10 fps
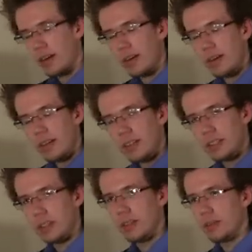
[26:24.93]
So
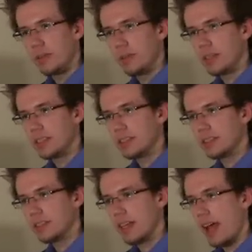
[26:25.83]
what's
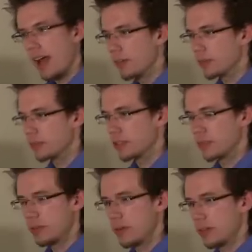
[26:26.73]
half of two quarter
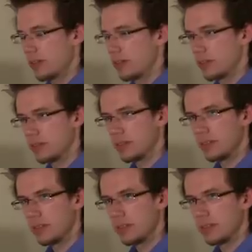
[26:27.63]
notes?
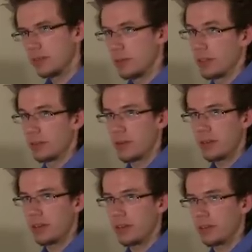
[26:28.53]
One quarter note.
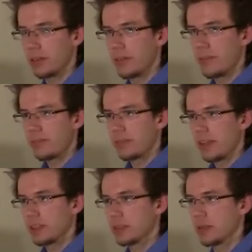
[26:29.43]
So we're
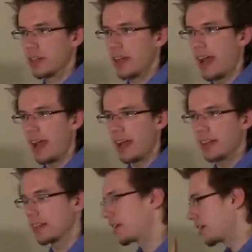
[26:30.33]
going to add
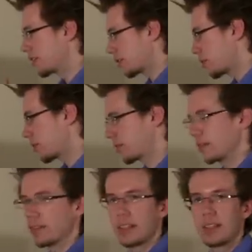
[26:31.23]
another quarter note
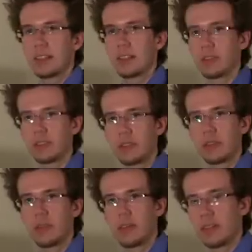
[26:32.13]
into those two quarter
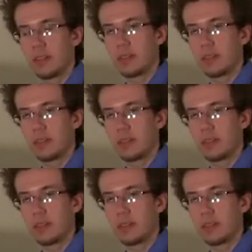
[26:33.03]
notes.